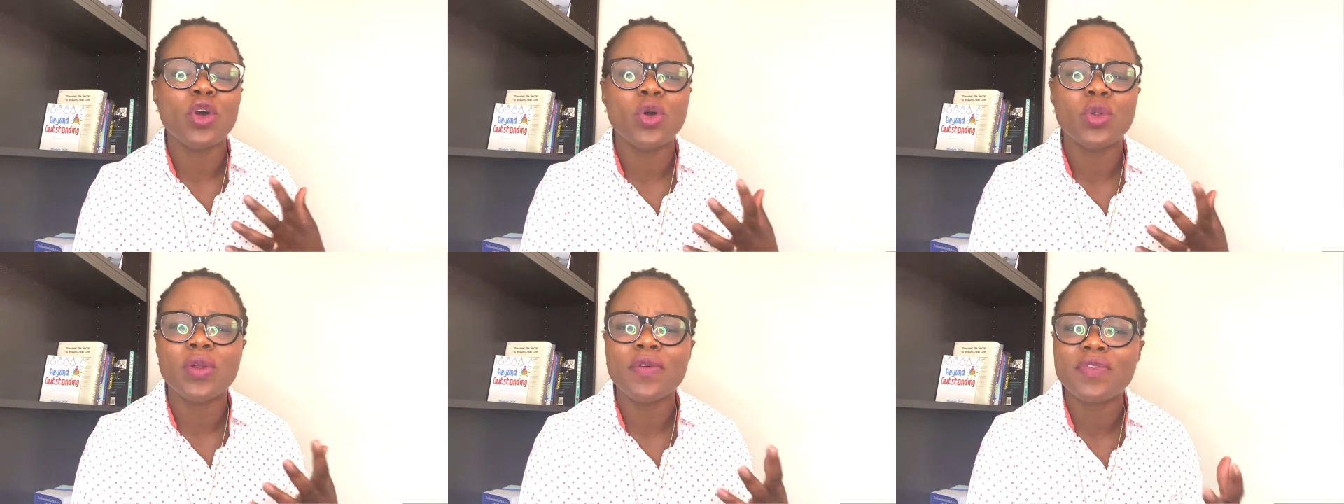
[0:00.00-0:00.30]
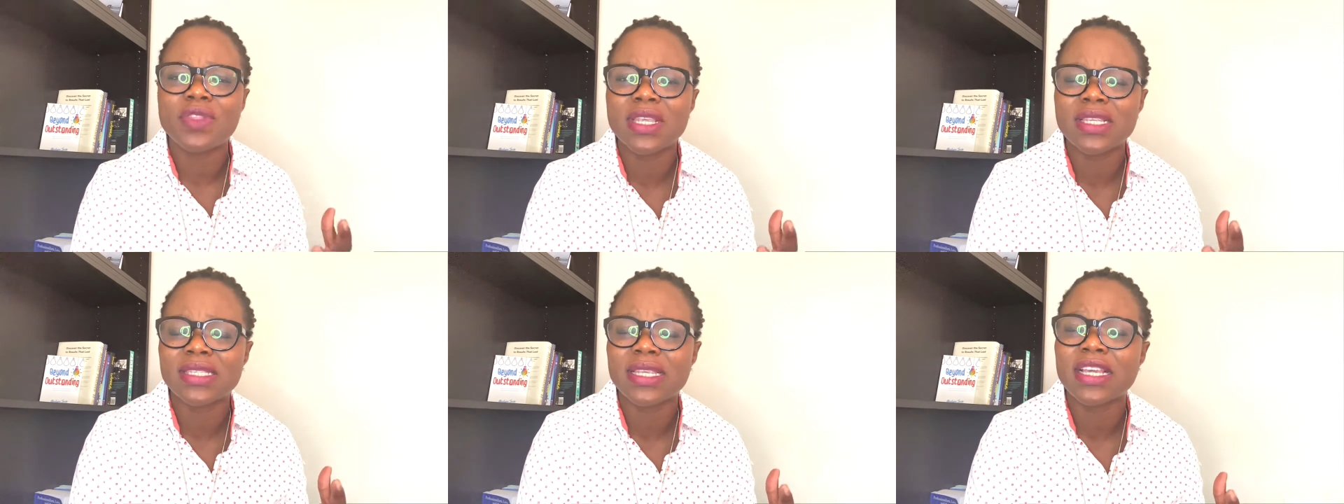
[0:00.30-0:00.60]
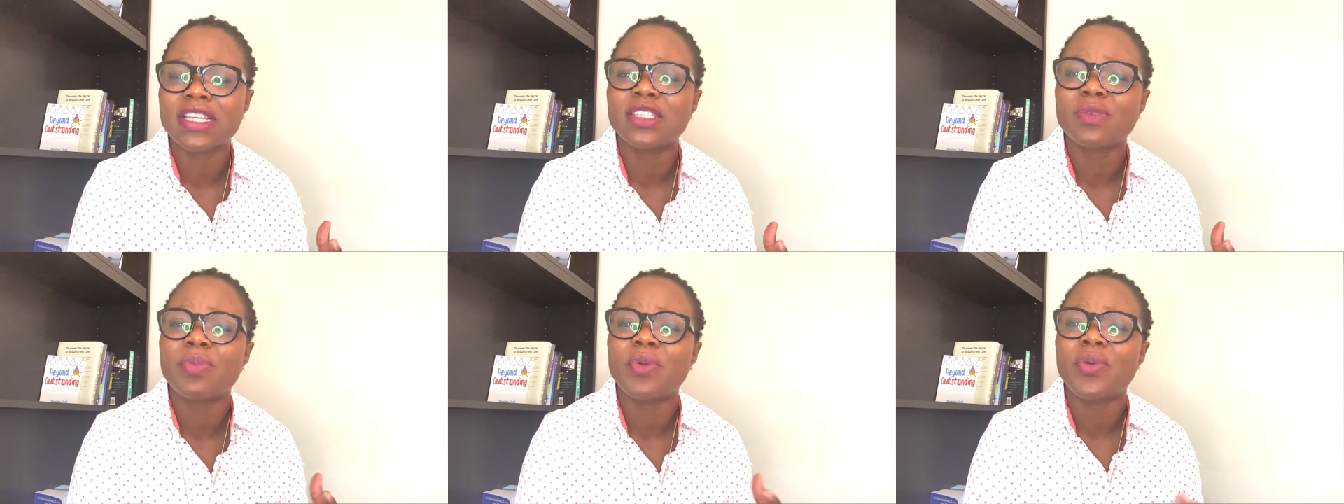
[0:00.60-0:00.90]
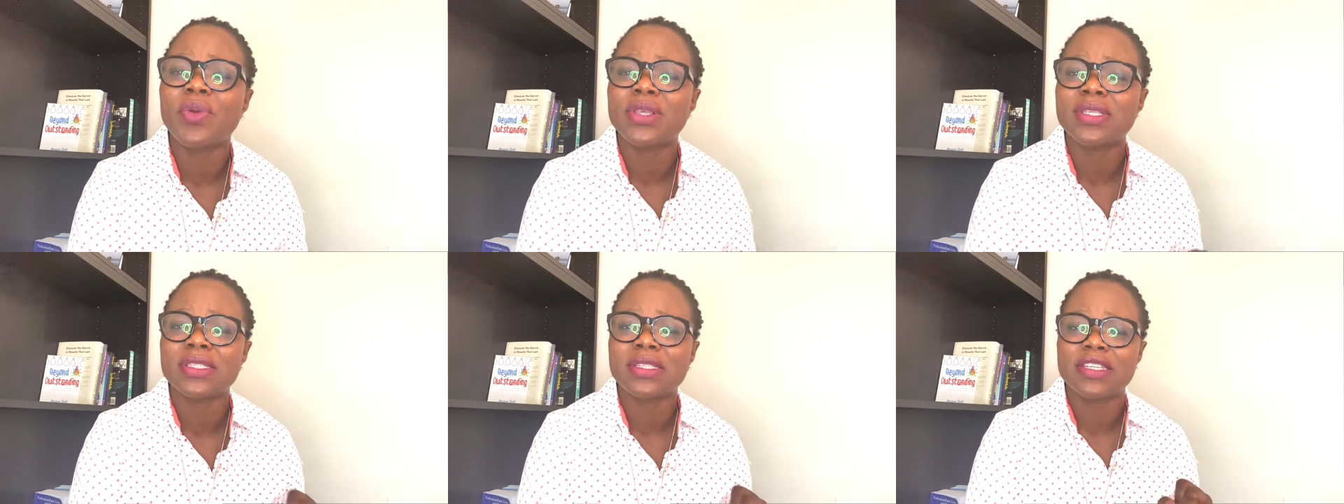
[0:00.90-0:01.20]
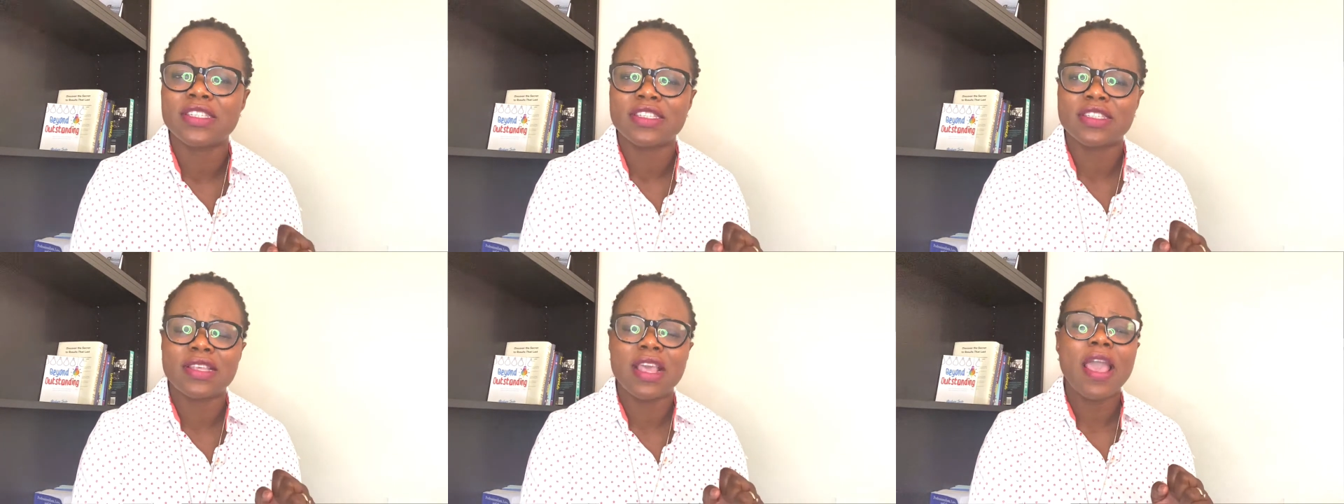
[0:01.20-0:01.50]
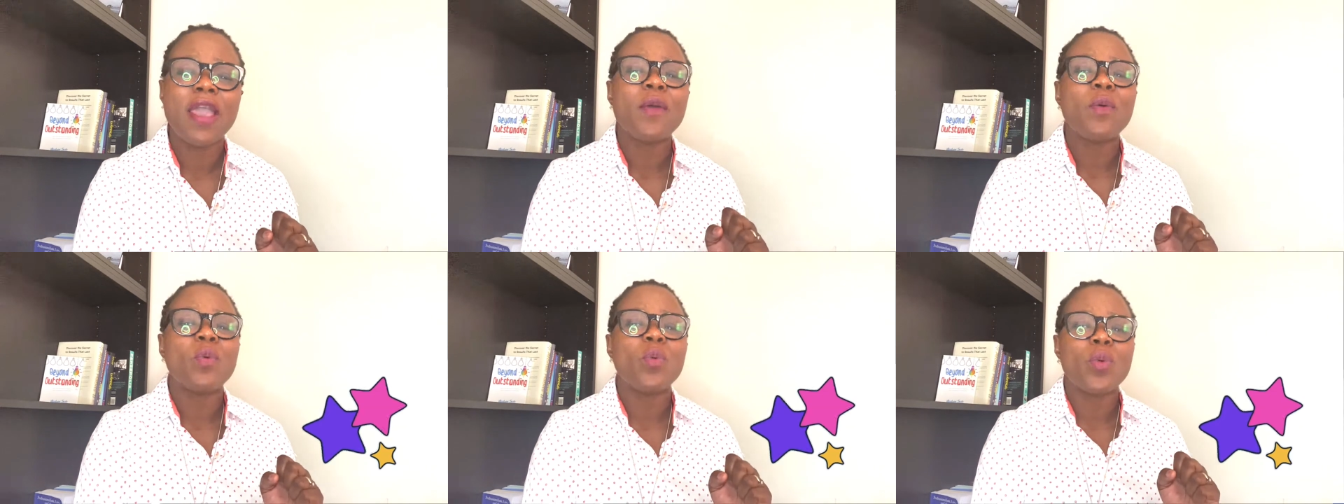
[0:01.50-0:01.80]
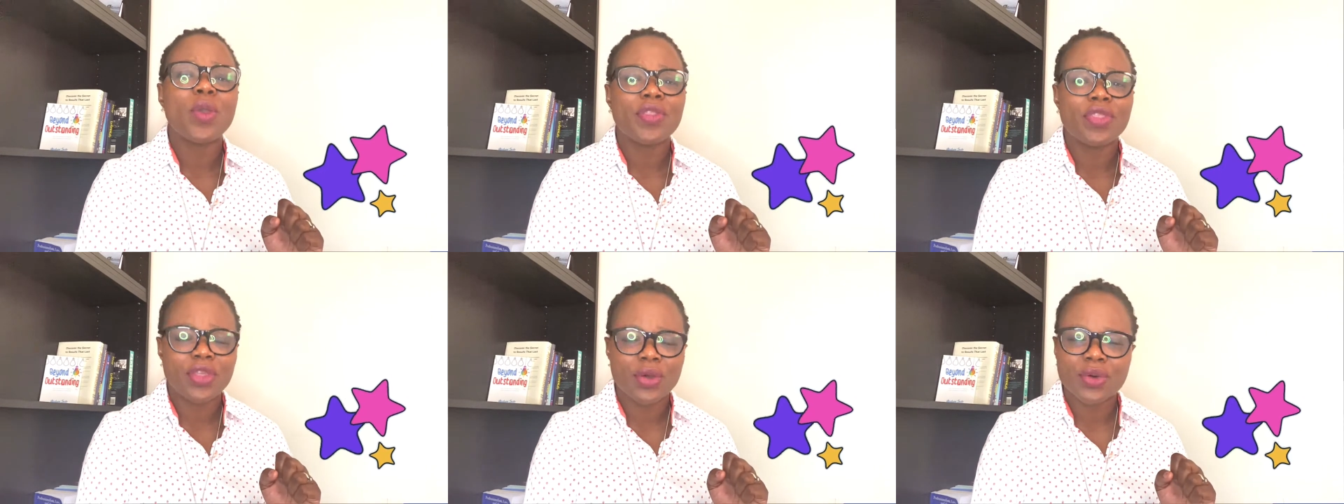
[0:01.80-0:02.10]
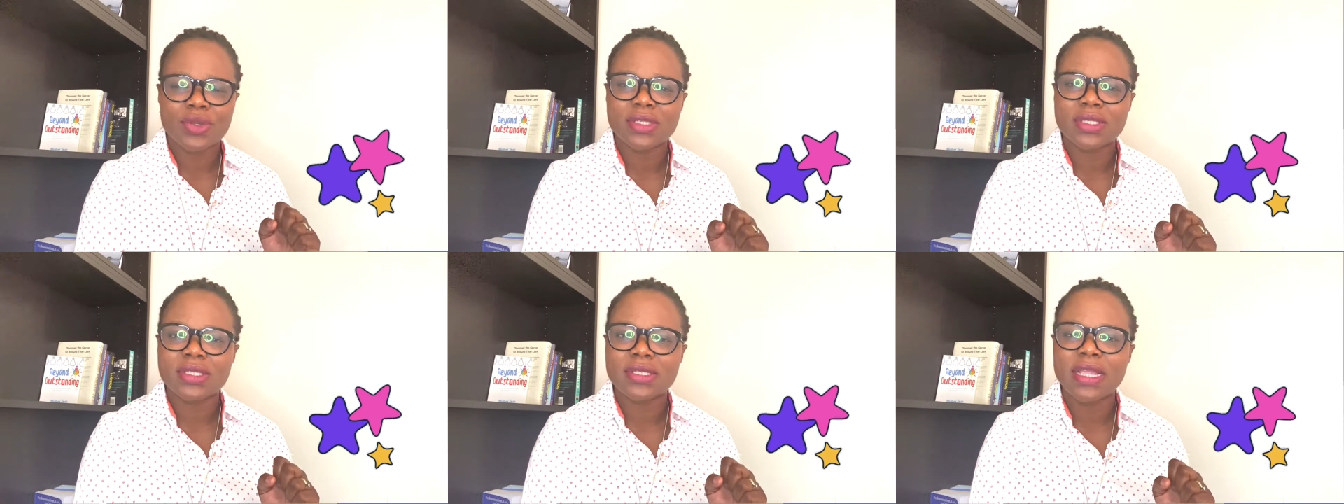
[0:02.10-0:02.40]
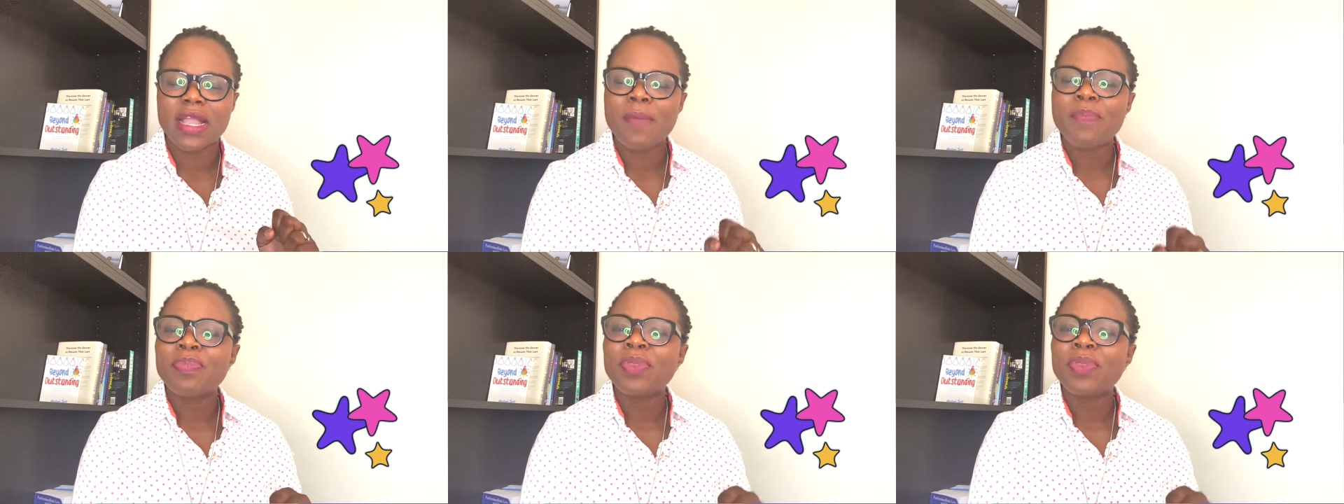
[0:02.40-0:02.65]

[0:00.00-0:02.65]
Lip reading: all of these experiences with us.